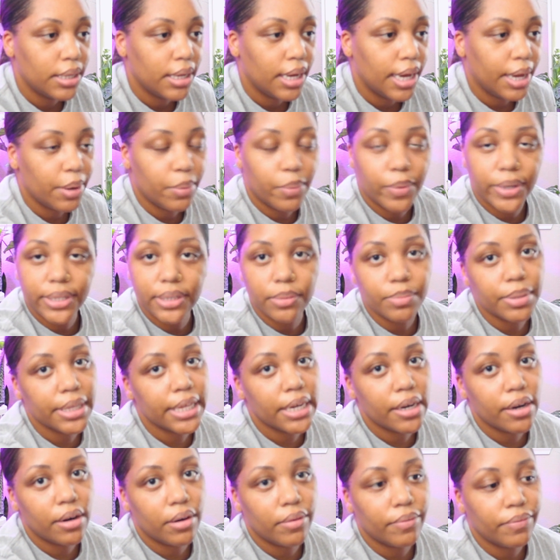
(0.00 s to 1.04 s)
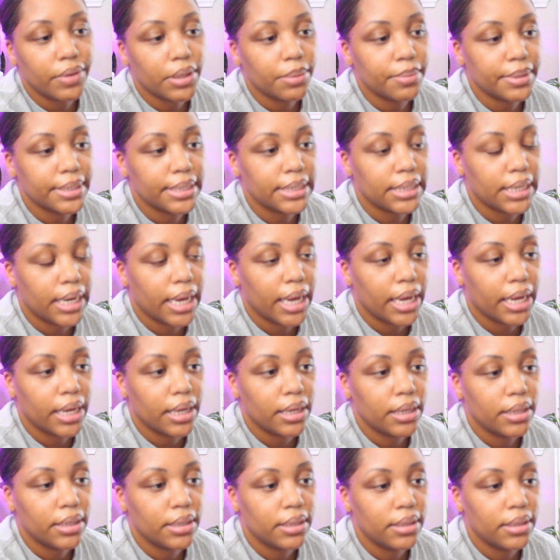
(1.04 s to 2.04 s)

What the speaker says: I wasn't planning on filming today,